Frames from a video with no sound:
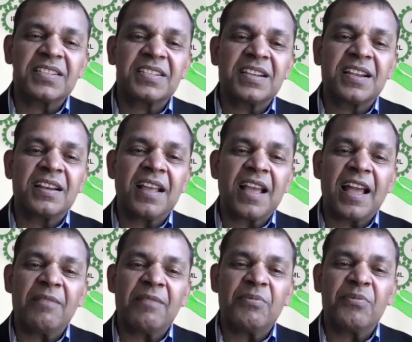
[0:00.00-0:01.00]
still
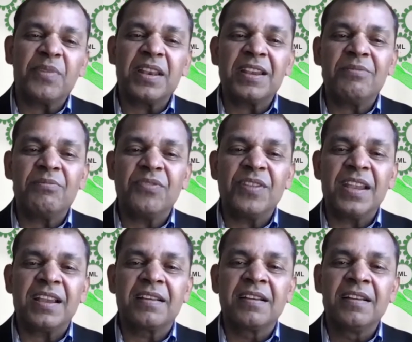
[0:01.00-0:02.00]
have very
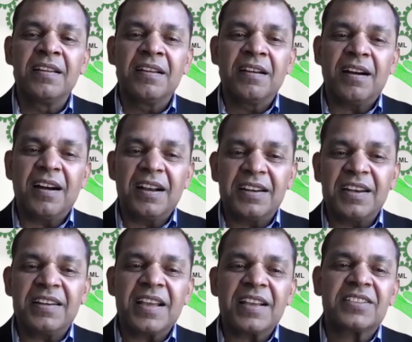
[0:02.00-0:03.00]
weak
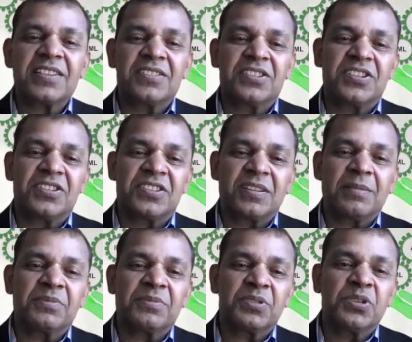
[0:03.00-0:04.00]
detection system.